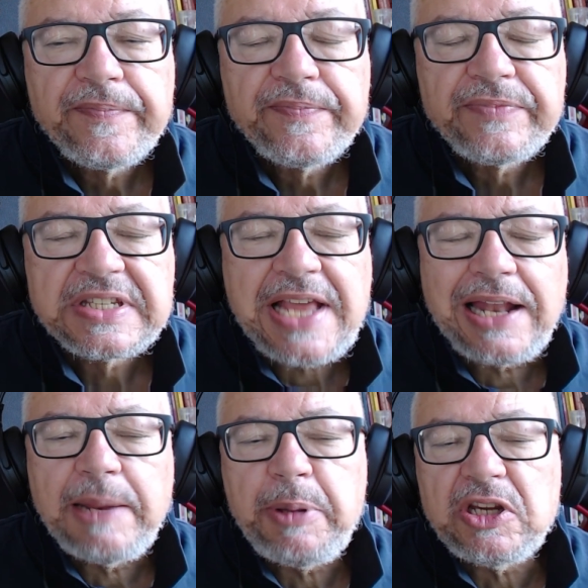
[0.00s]

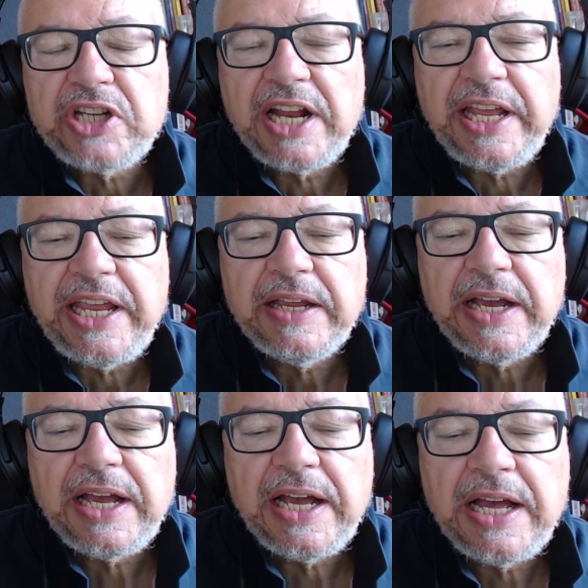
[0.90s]
Sadly, Pete Shelley
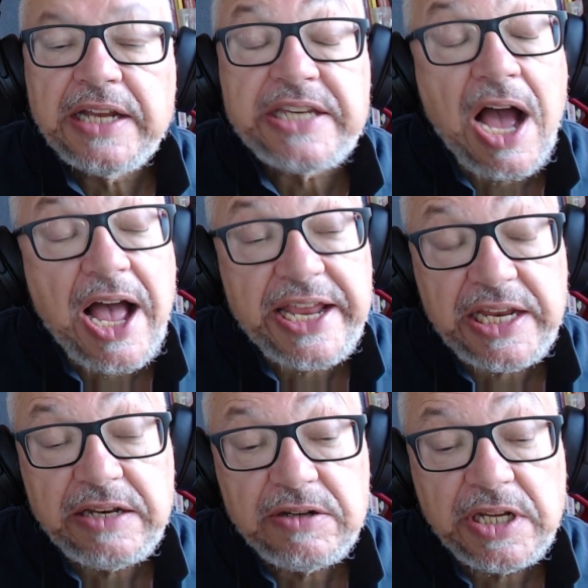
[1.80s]
died
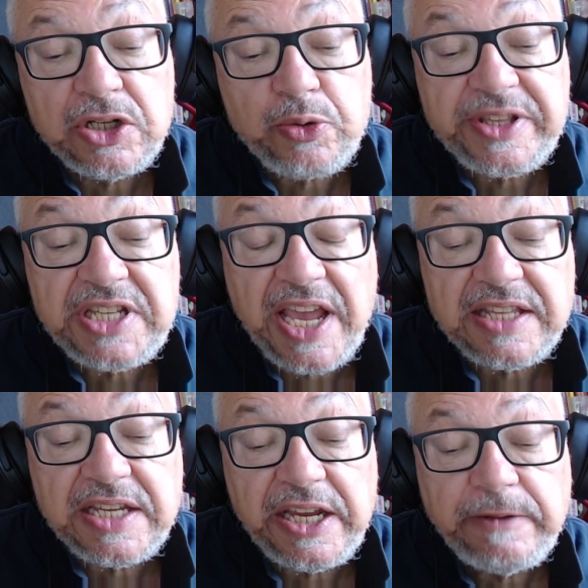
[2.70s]
in
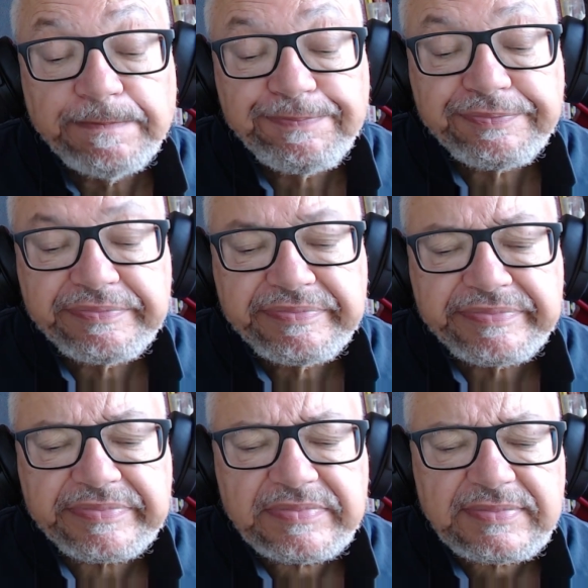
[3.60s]
2018.
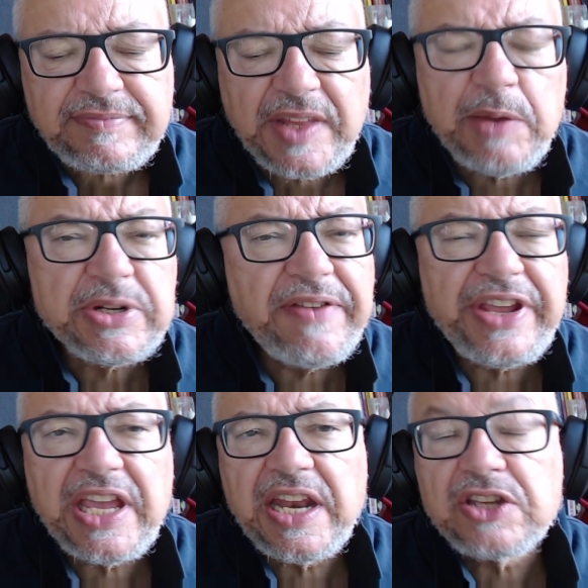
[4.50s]
He was
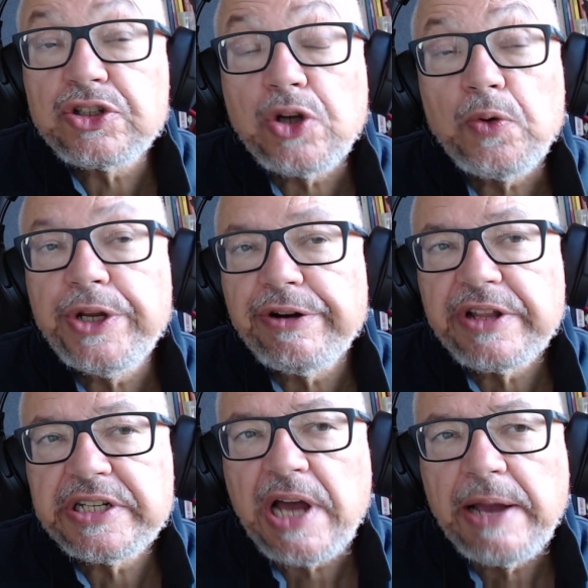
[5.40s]
living in Estonia at the
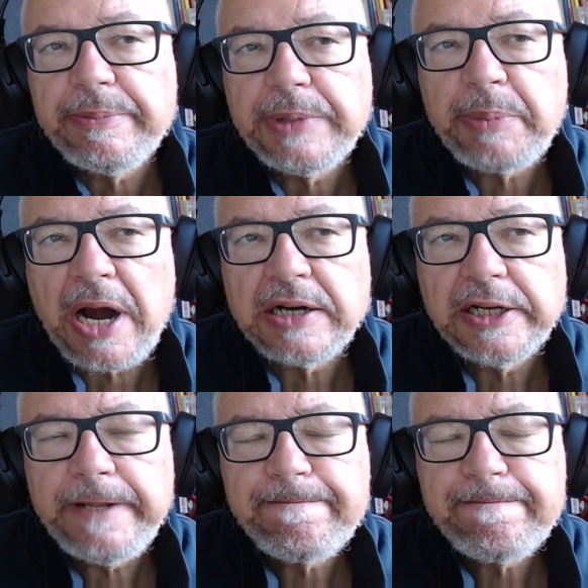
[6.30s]
time, apparently.